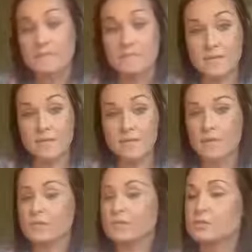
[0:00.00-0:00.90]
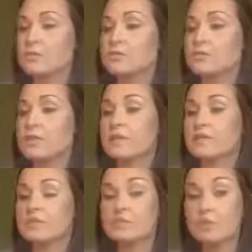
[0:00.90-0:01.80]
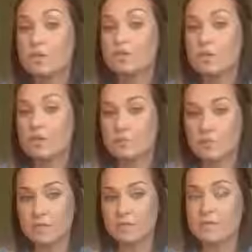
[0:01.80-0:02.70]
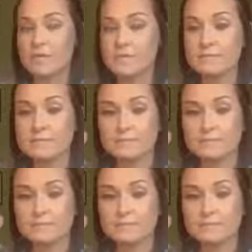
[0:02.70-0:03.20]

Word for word: tell you how to do this. Okay, this is 20 drops like we said.